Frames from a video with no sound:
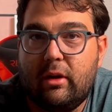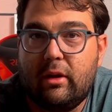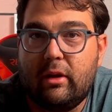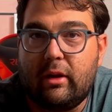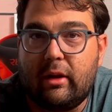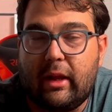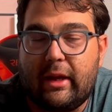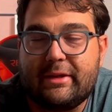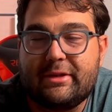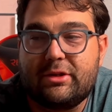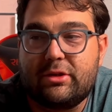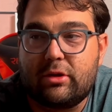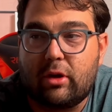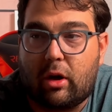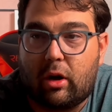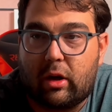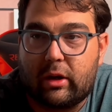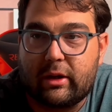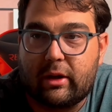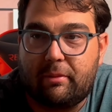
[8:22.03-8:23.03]
let's
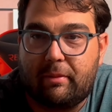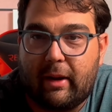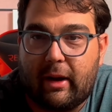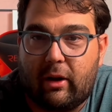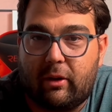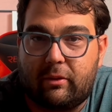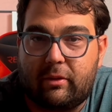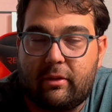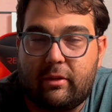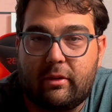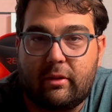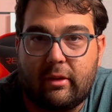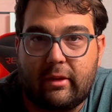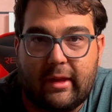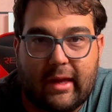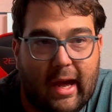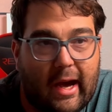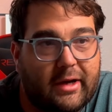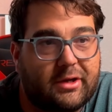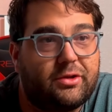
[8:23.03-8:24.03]
talk about
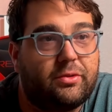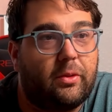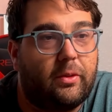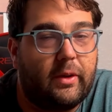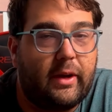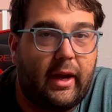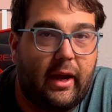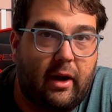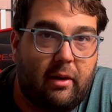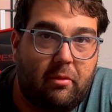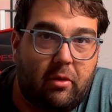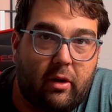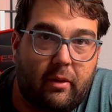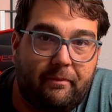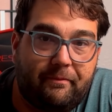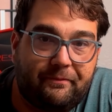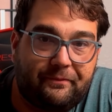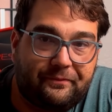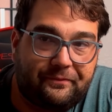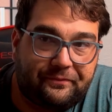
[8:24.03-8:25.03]
the actual camera.
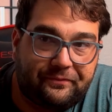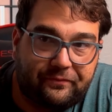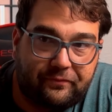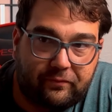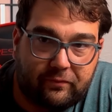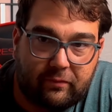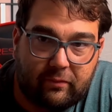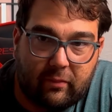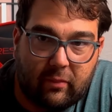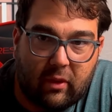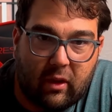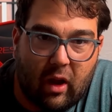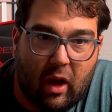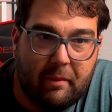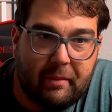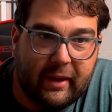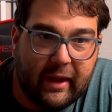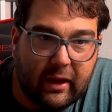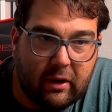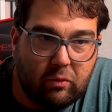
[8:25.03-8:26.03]
I
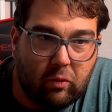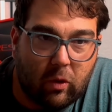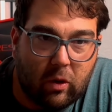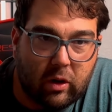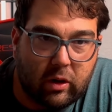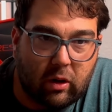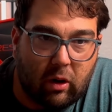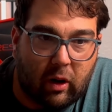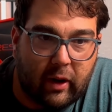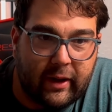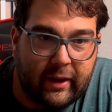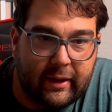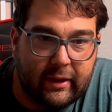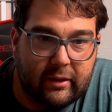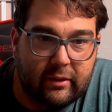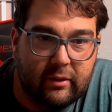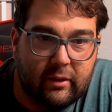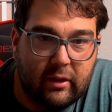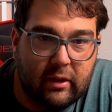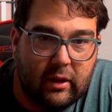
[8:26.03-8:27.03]
began work on it
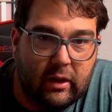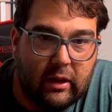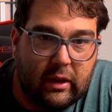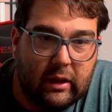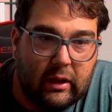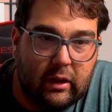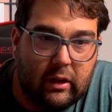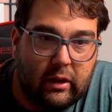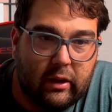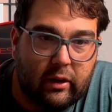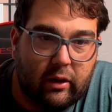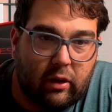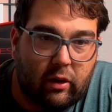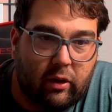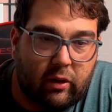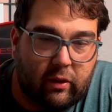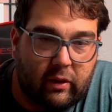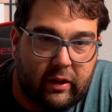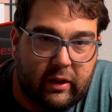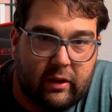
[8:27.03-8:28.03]

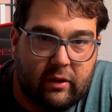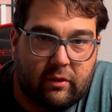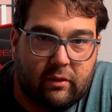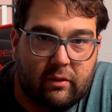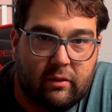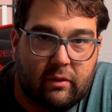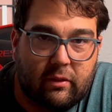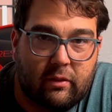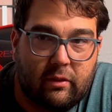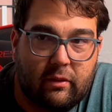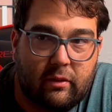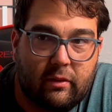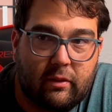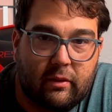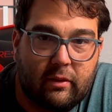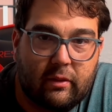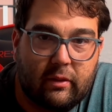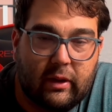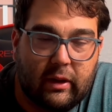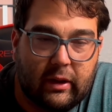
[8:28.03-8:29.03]
earlier
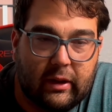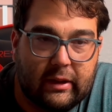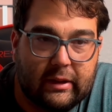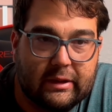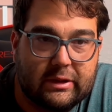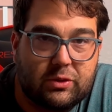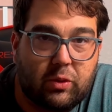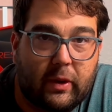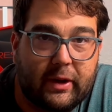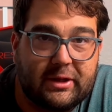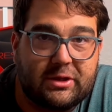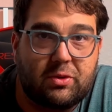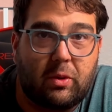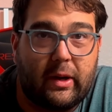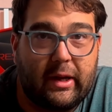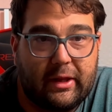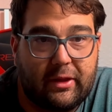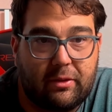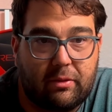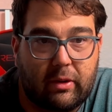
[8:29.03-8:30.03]
in
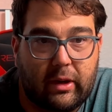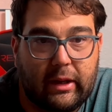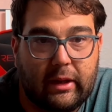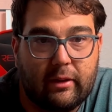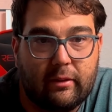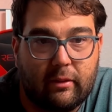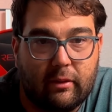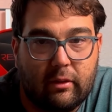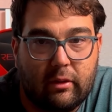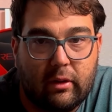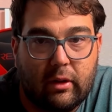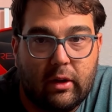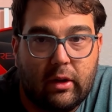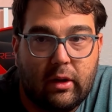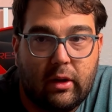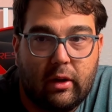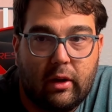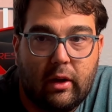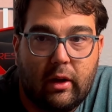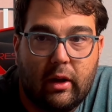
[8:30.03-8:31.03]
2023.
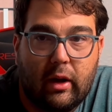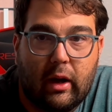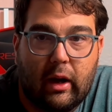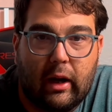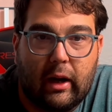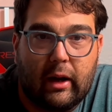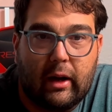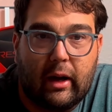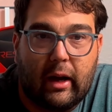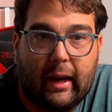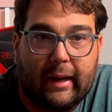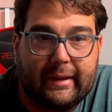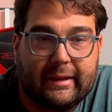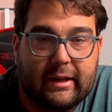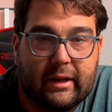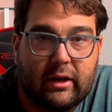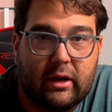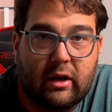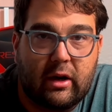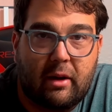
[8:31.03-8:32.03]
I
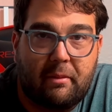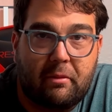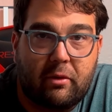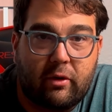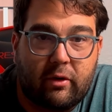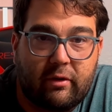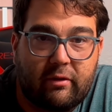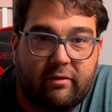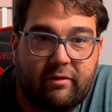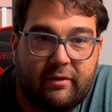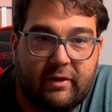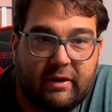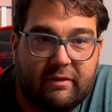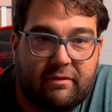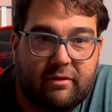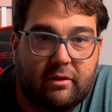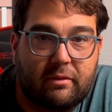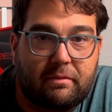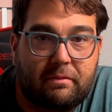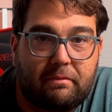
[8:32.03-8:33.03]
did a number of
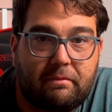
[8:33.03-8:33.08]
different